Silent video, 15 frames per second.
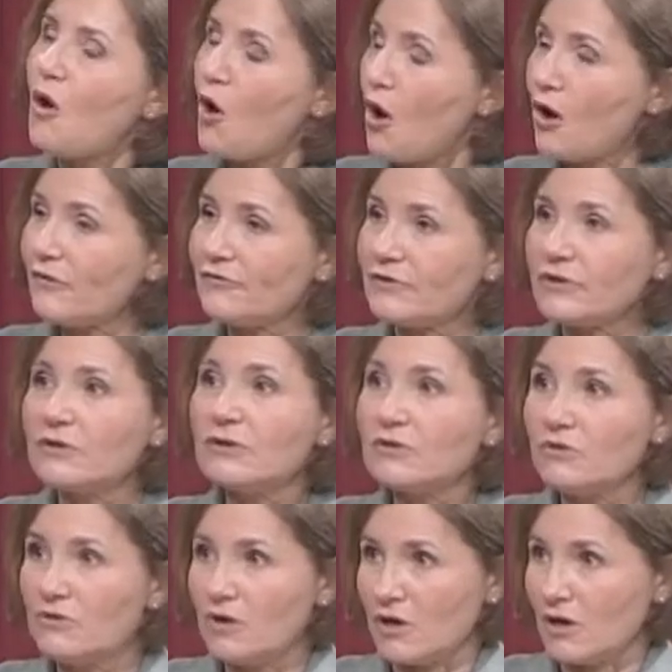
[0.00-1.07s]
Often,
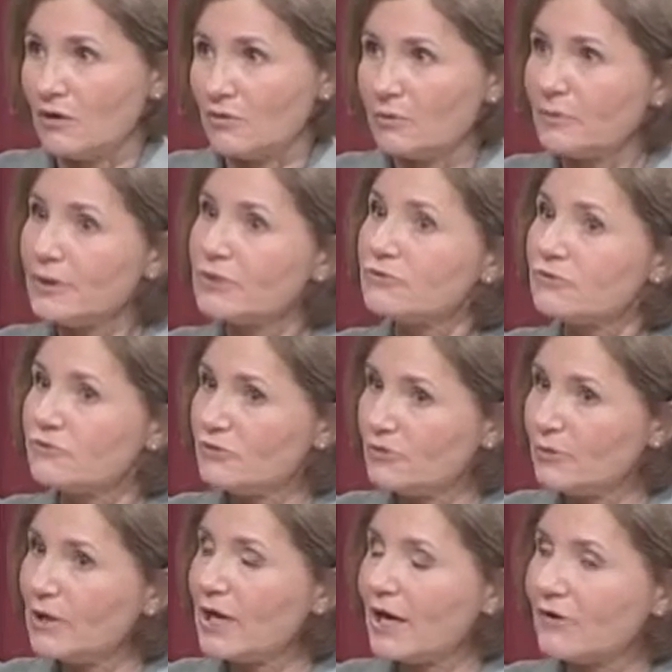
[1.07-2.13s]
no. But do
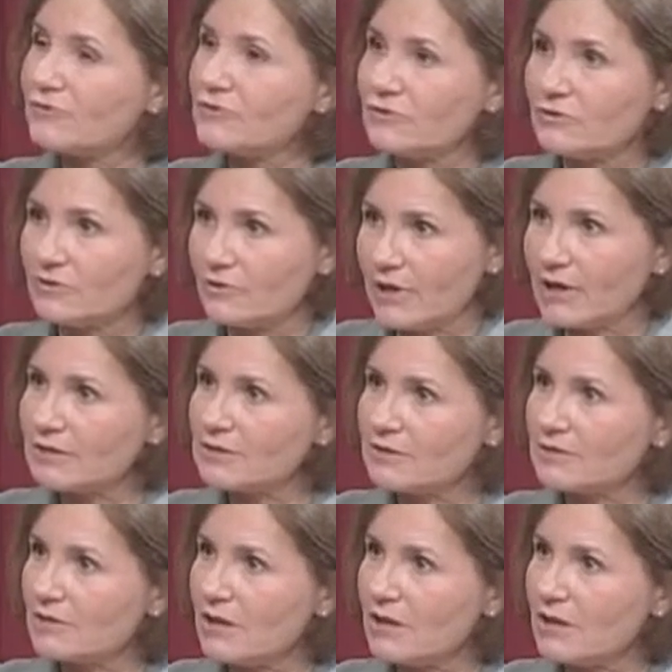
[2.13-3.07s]
we have to correct